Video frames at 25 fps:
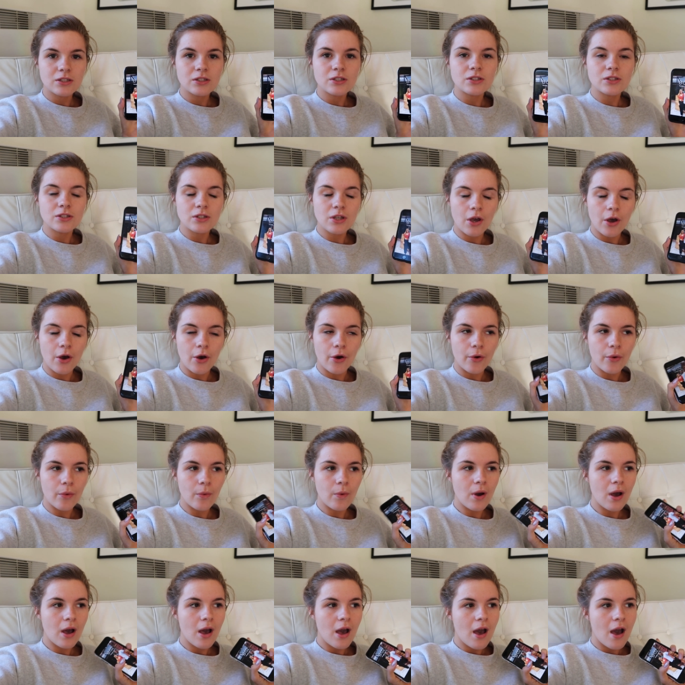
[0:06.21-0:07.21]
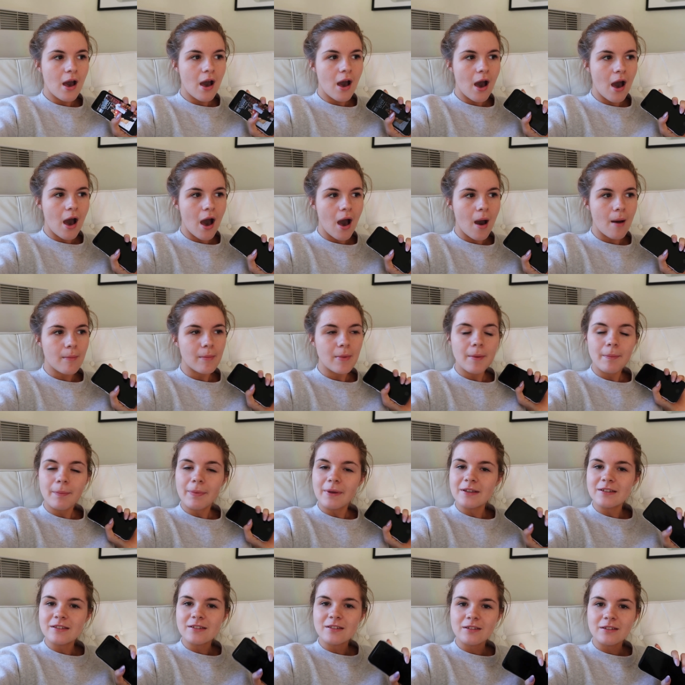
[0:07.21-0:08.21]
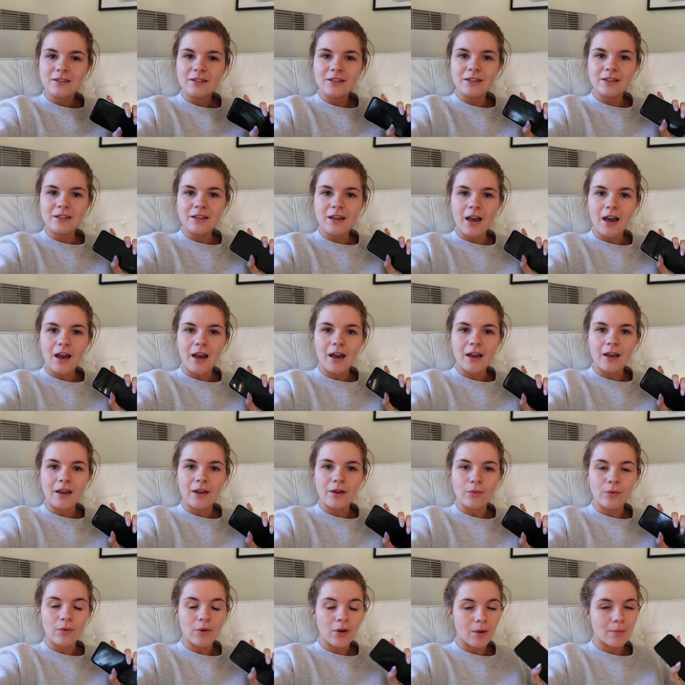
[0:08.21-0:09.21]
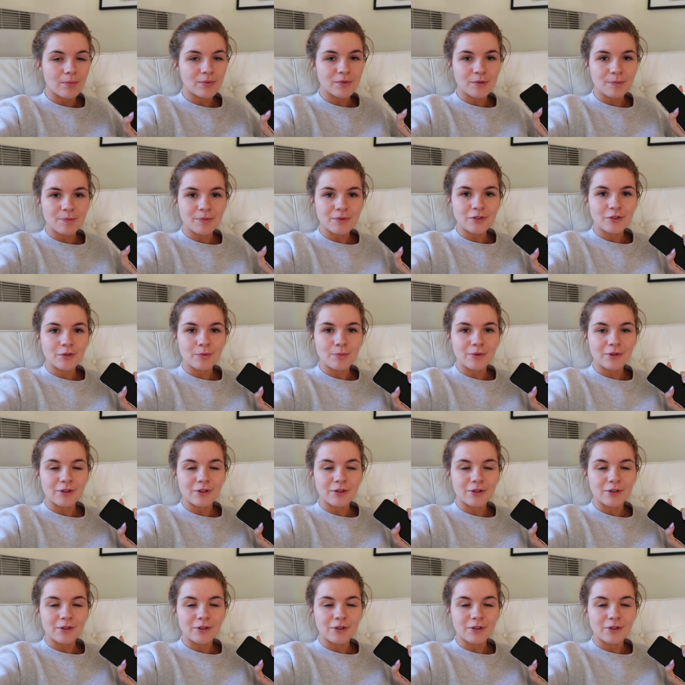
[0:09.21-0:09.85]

So basically I woke up super